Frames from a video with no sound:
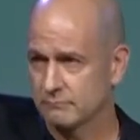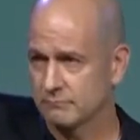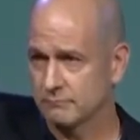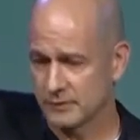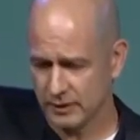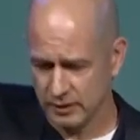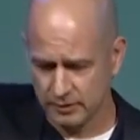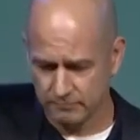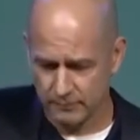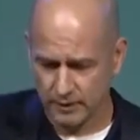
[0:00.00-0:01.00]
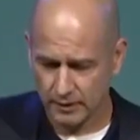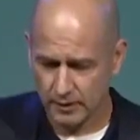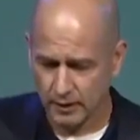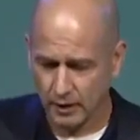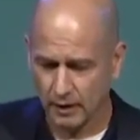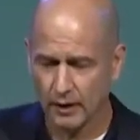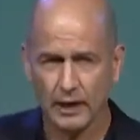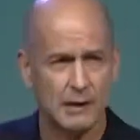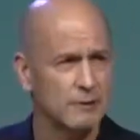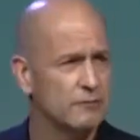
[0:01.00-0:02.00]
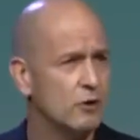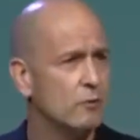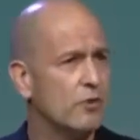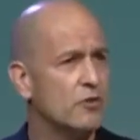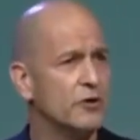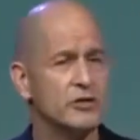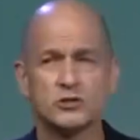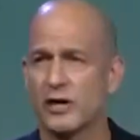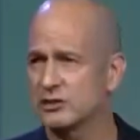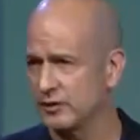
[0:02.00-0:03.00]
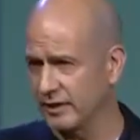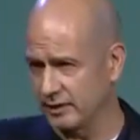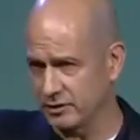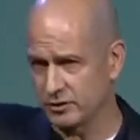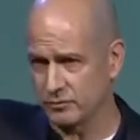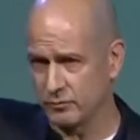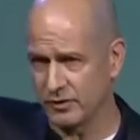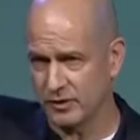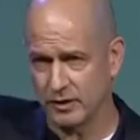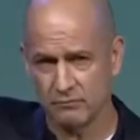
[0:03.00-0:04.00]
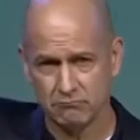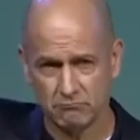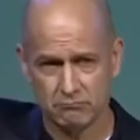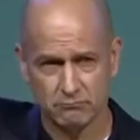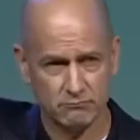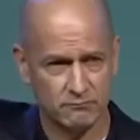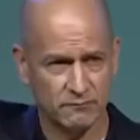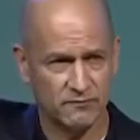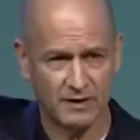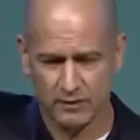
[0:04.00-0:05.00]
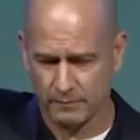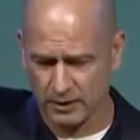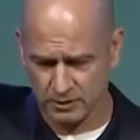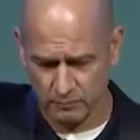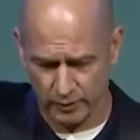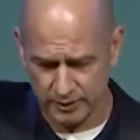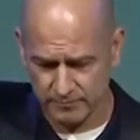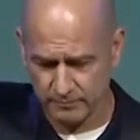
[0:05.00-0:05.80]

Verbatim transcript: Okay, good. How many of you know where the 30-year Treasury is within 500 basis points?